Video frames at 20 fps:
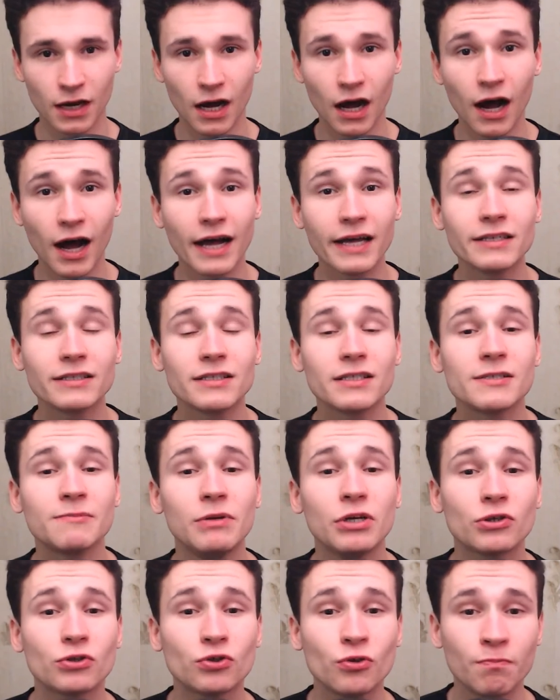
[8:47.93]
Ah, it is
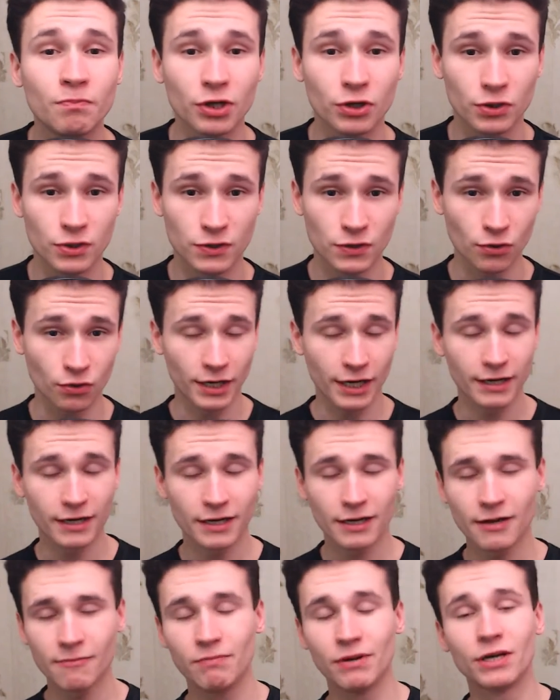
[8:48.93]
peer-to-peer, sorry.
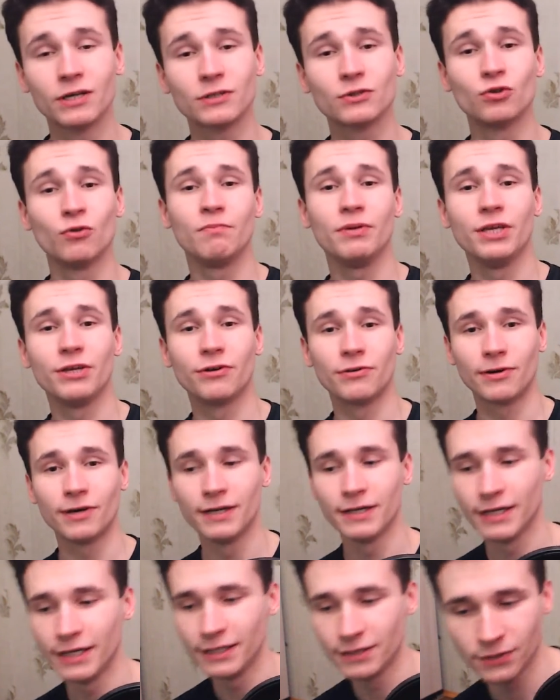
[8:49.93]
Peer-to-peer,
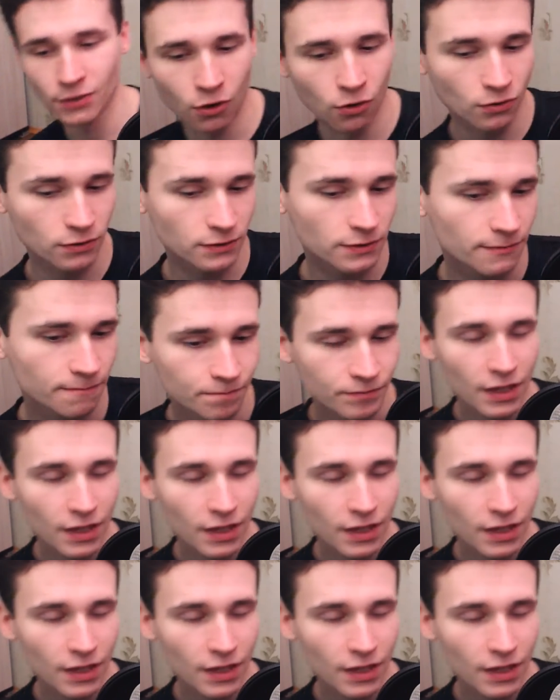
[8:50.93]
it called.